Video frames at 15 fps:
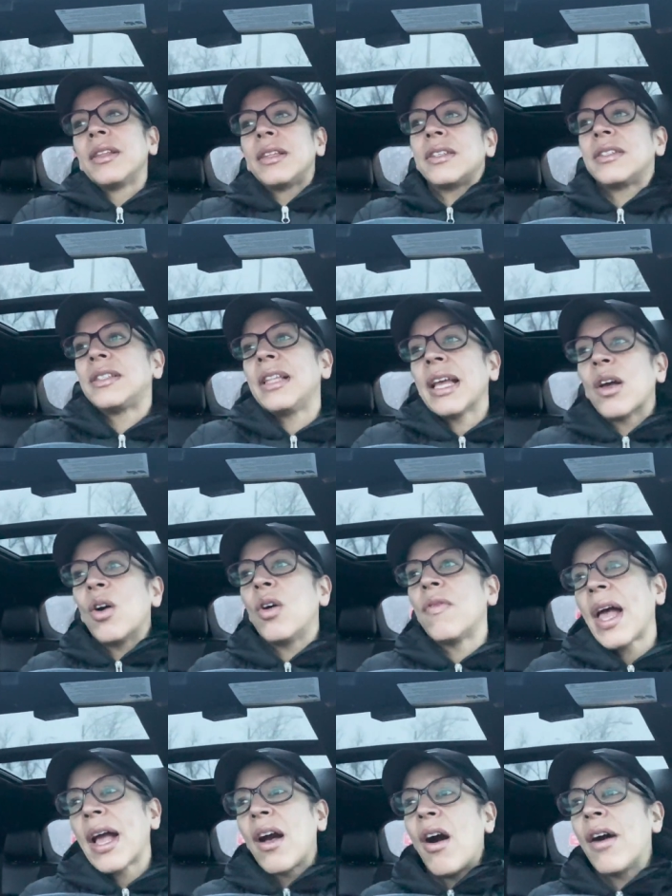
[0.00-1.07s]
Just let go of
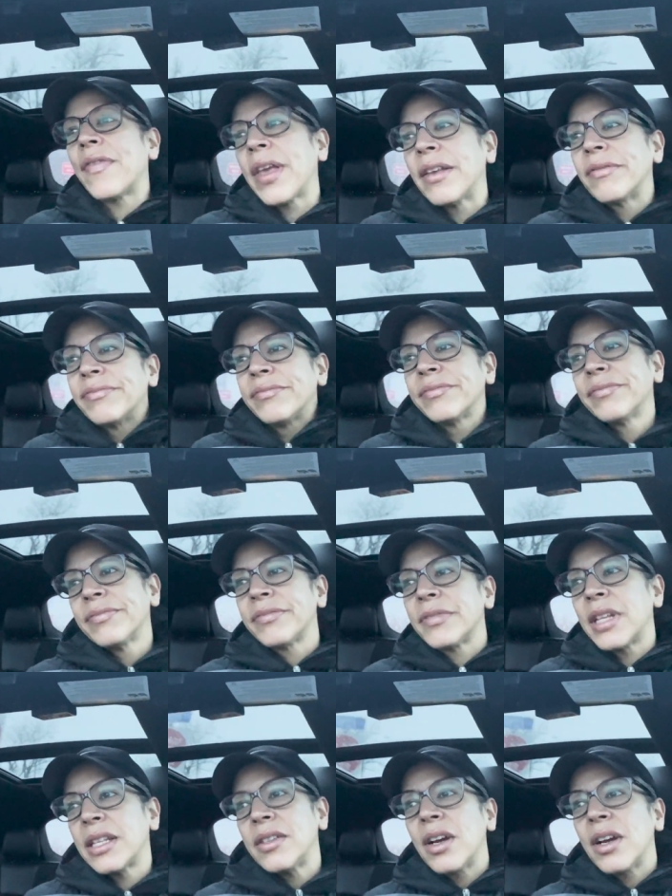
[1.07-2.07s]
that coffee, that